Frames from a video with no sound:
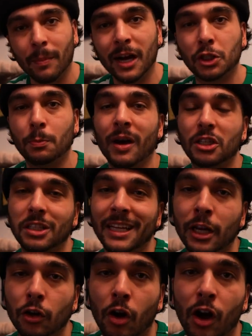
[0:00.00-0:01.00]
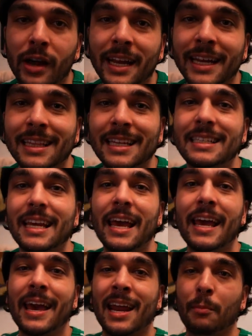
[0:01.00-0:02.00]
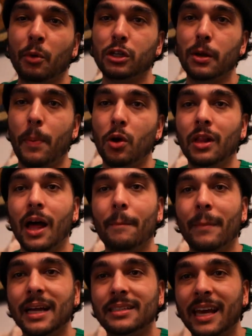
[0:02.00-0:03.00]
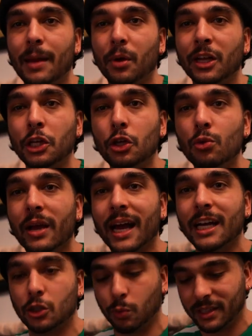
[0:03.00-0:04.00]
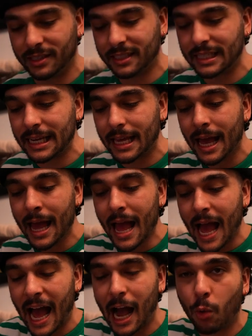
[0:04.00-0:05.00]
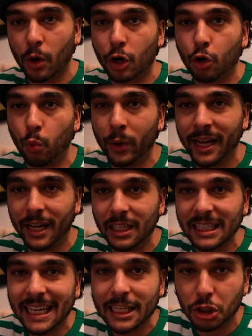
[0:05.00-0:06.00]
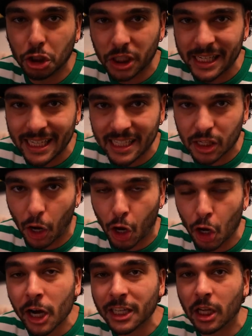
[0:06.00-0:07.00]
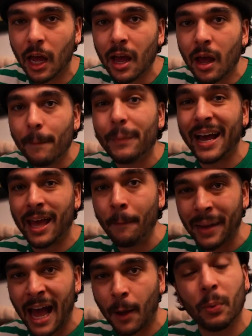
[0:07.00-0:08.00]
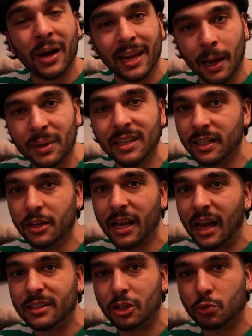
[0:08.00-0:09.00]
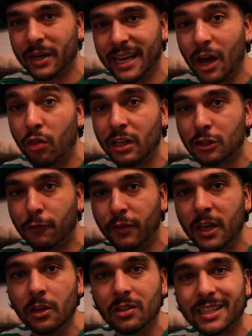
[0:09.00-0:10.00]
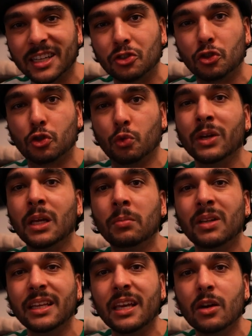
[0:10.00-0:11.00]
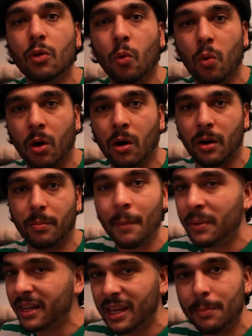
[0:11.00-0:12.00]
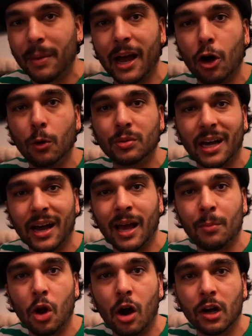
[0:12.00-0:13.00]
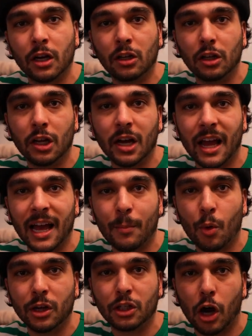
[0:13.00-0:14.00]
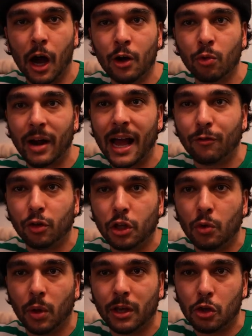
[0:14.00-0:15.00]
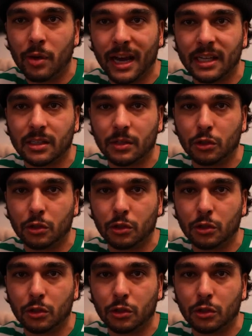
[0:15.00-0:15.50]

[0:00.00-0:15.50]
much, much later on in the day, and I'm going to pull up my table and you guys will see our grilled cheese cooked by a MacBook, and I'm gonna tell you guys this right now, this feels extremely warm. I'm gonna keep my hopes high, I'm not gonna look, I'm going to unravel, you, well, you guys,